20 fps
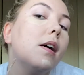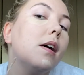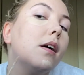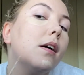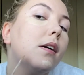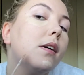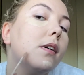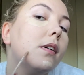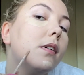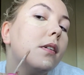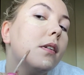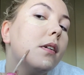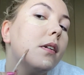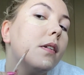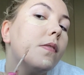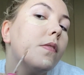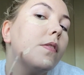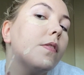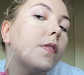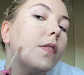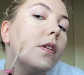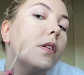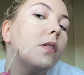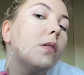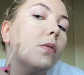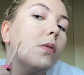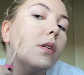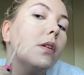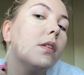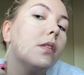and I have a
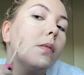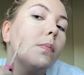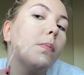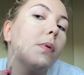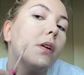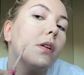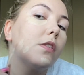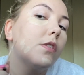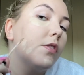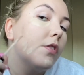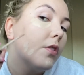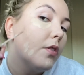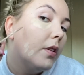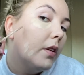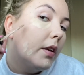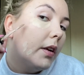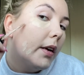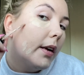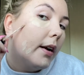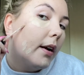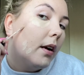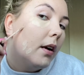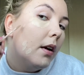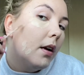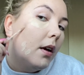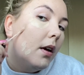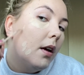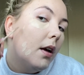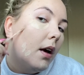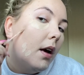few spots just here
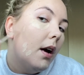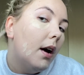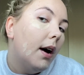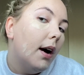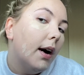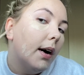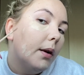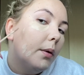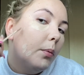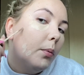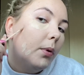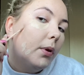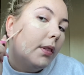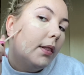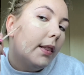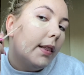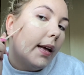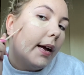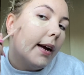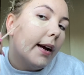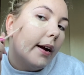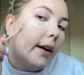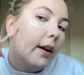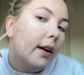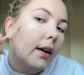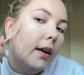and one there.